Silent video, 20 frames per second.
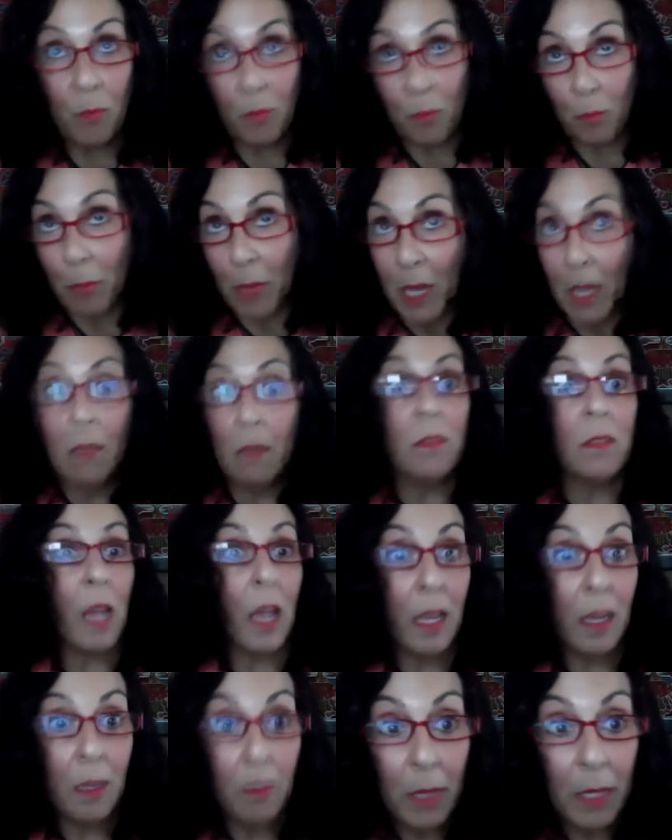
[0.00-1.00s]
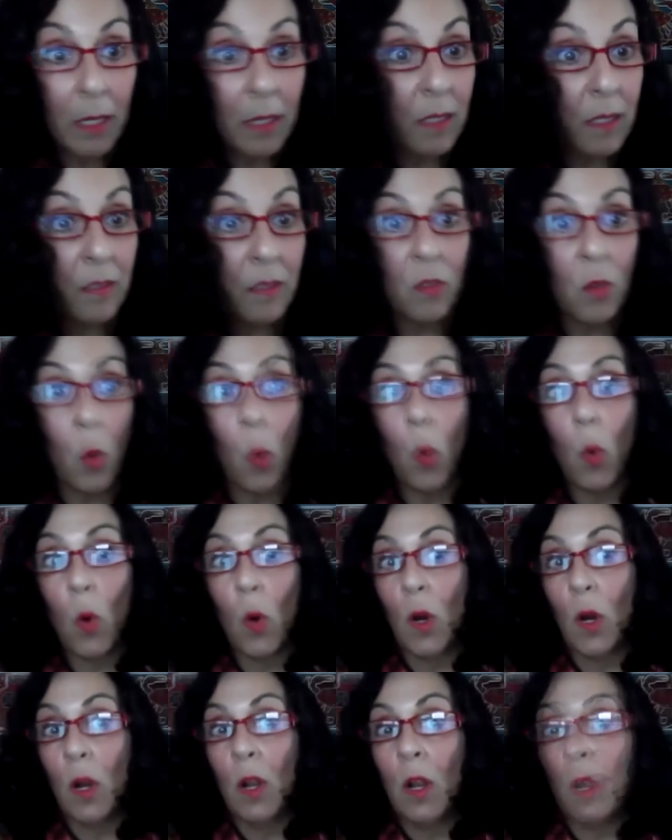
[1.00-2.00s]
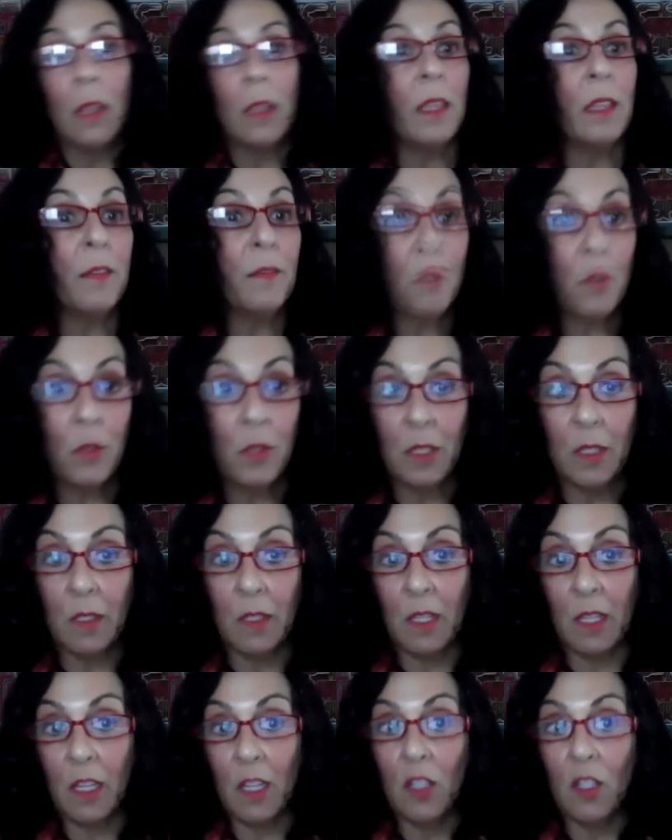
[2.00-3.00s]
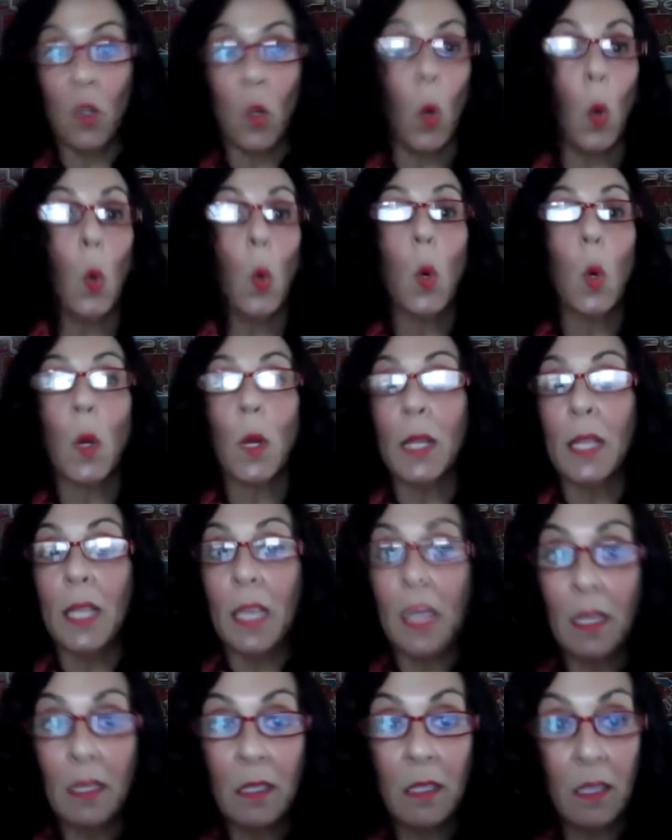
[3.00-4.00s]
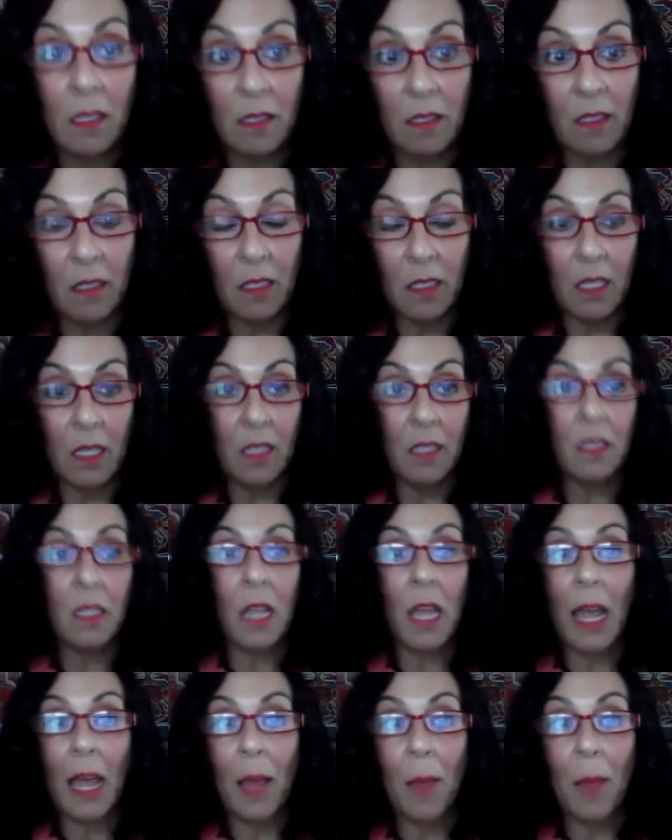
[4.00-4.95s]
be diabetes or liver disease or kidney disease.